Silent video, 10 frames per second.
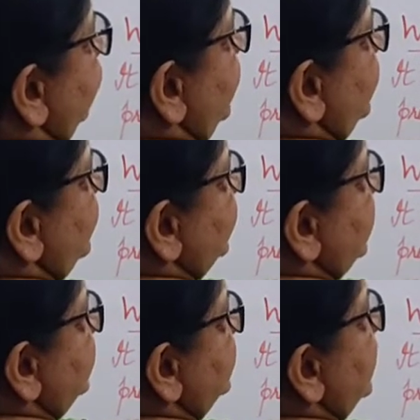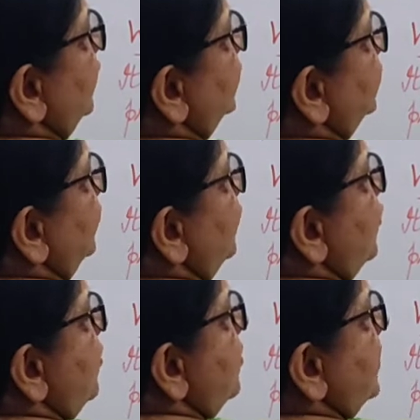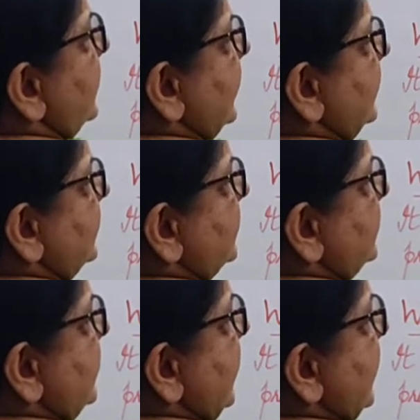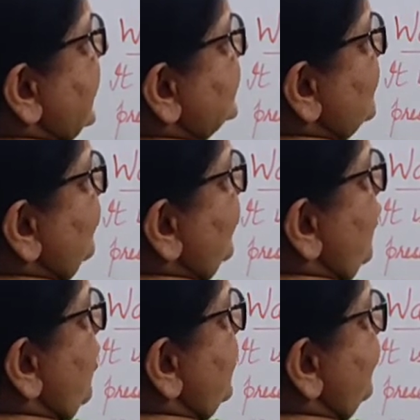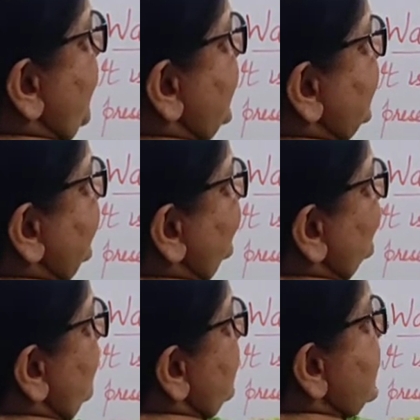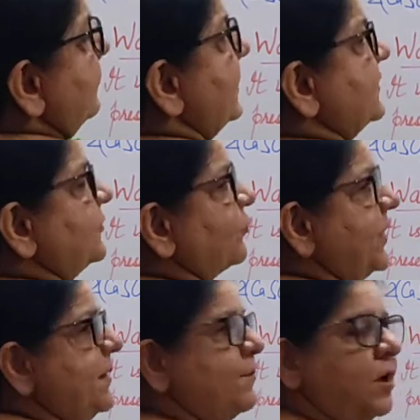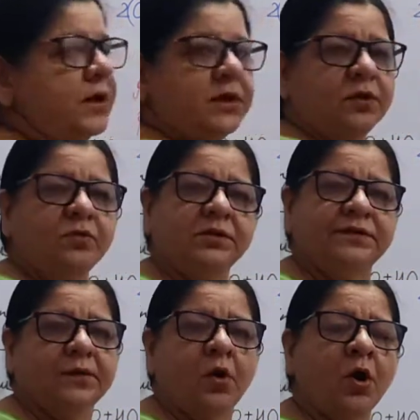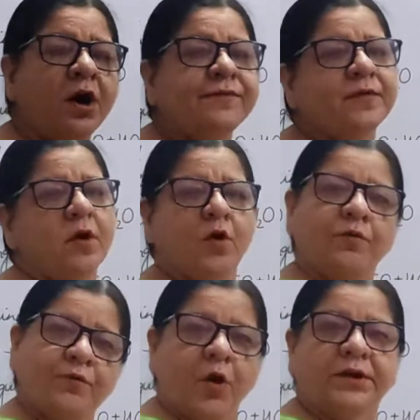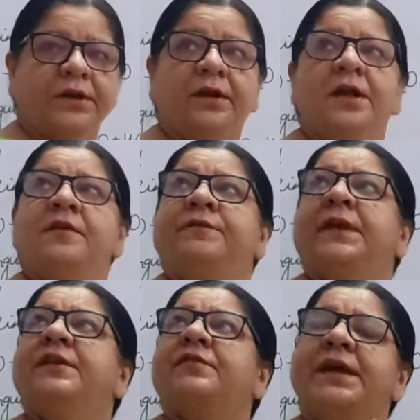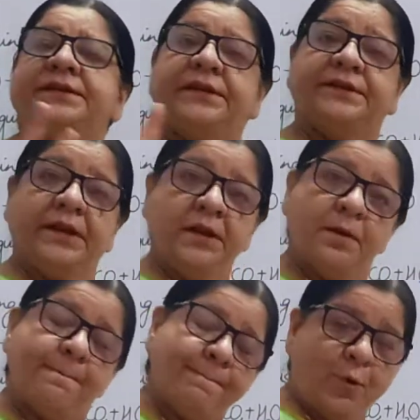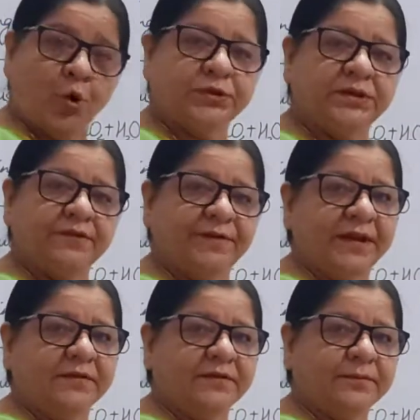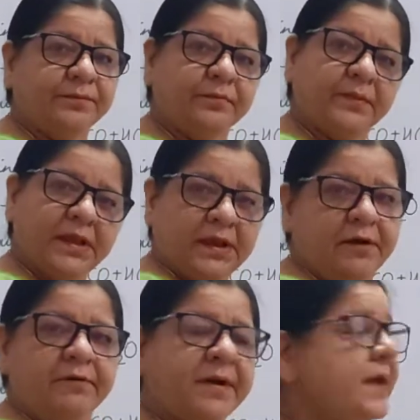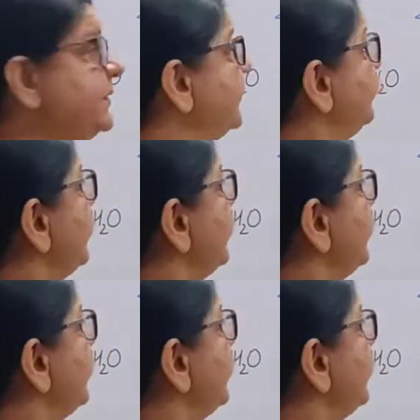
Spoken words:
produces 2 CaSO4.H2O plus 3 molecules of water. We can write it in both the ways. Right?